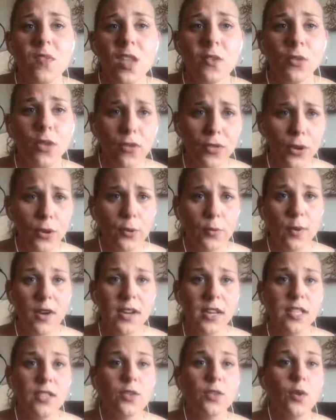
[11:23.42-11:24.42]
The third one
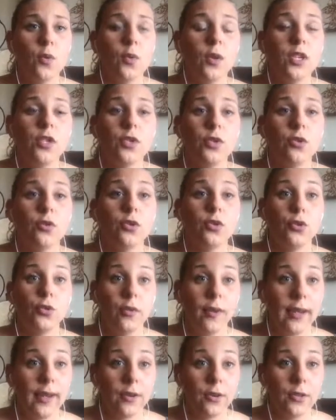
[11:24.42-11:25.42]
is notice your
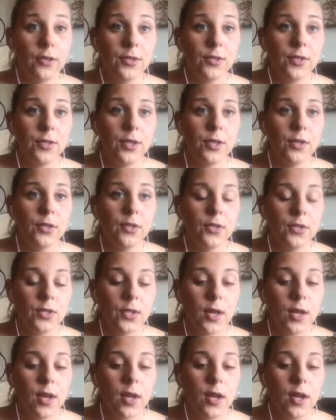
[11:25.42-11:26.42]
triggers. There's
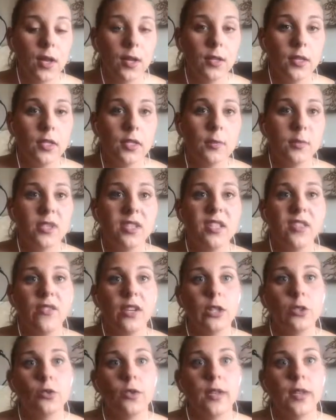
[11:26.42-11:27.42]

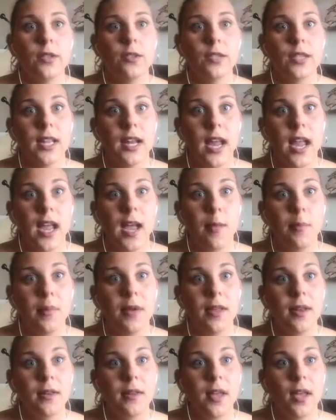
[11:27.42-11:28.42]
specific triggers that
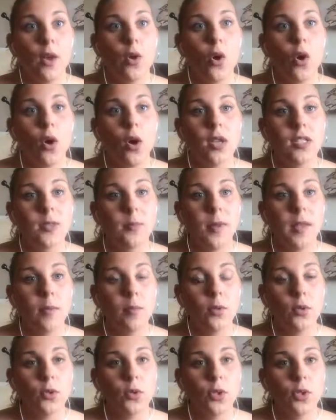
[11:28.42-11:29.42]
happen that cause
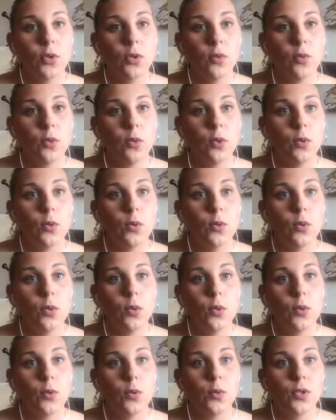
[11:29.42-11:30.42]
people to
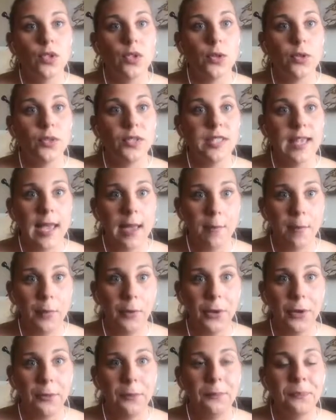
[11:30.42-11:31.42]
lose their
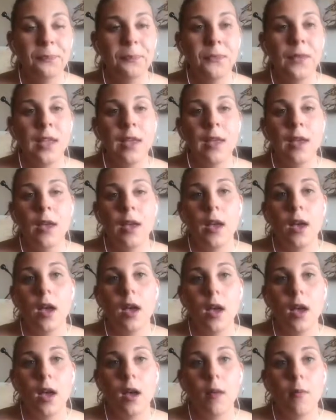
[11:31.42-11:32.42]
temper.
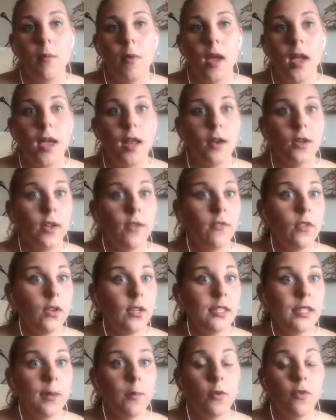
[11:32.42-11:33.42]
And I'll give you an
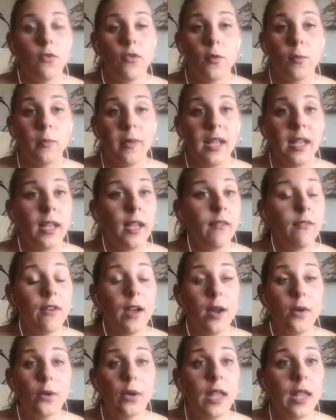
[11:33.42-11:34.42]
example for me. If
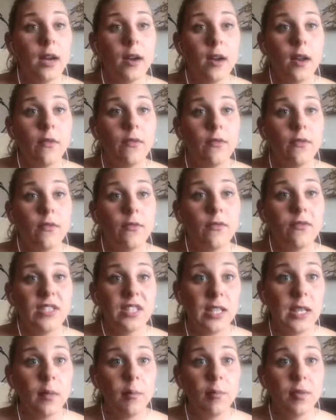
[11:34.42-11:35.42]
I don't get enough
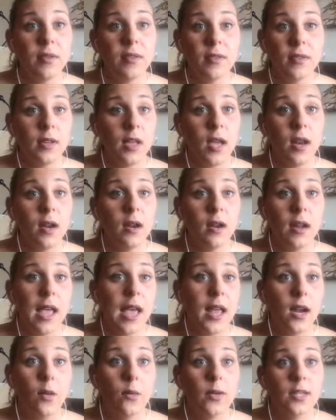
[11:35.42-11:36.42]
sleep and not
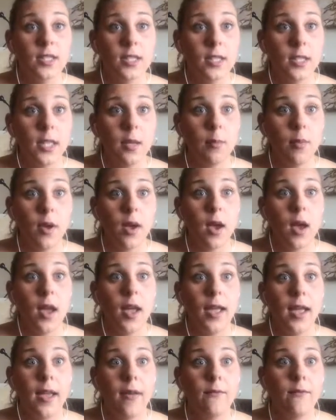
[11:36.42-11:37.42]
adequate sleep,
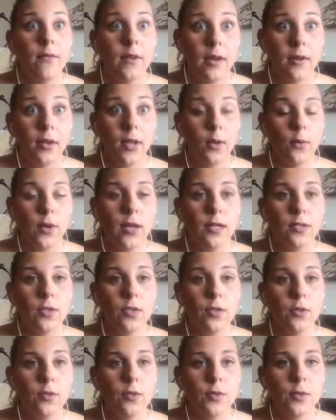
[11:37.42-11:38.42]
I am very quick to
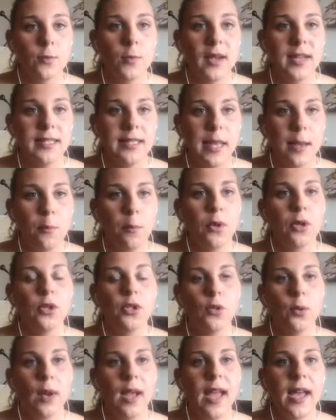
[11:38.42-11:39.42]
lose my temper.
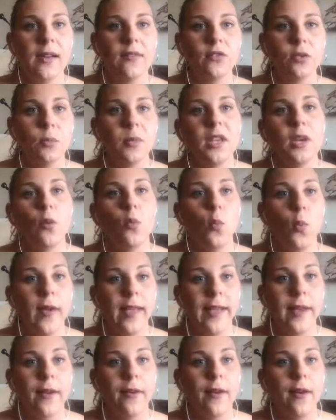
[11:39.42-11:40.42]
So I have to be
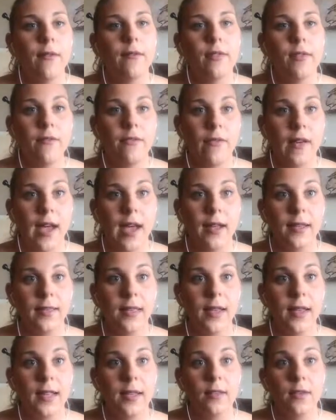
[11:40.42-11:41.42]
aware of the fact
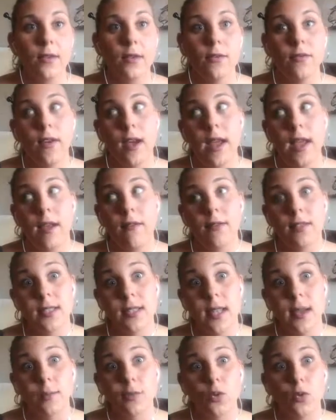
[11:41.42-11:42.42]
that either if I have
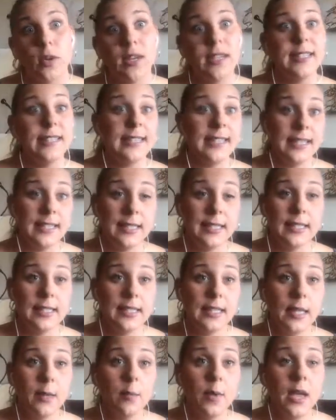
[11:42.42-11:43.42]
slept or I didn't
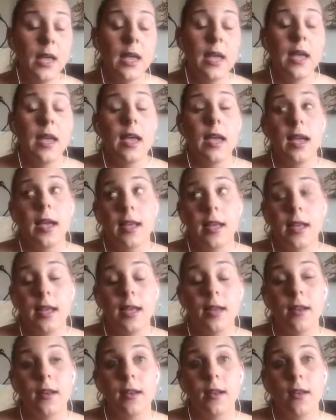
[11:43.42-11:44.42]
sleep.
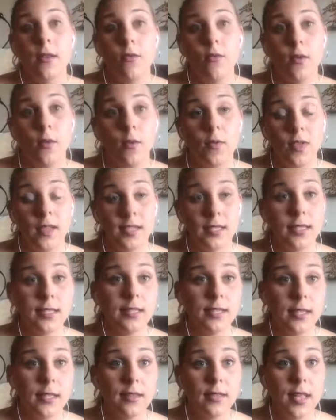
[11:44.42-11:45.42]
And for this
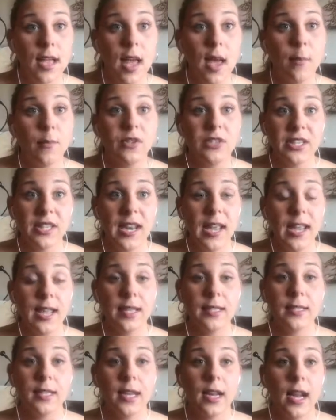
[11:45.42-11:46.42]
instance that happened today
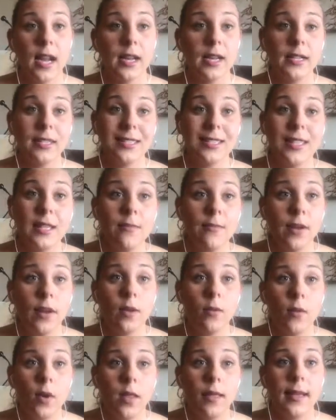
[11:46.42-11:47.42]
is that I didn't sleep very
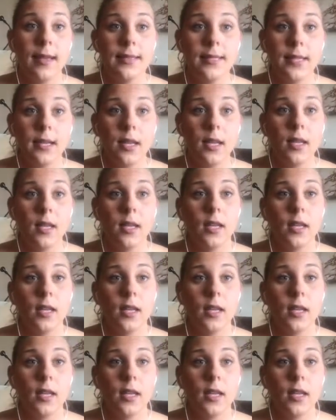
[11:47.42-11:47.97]
well last night.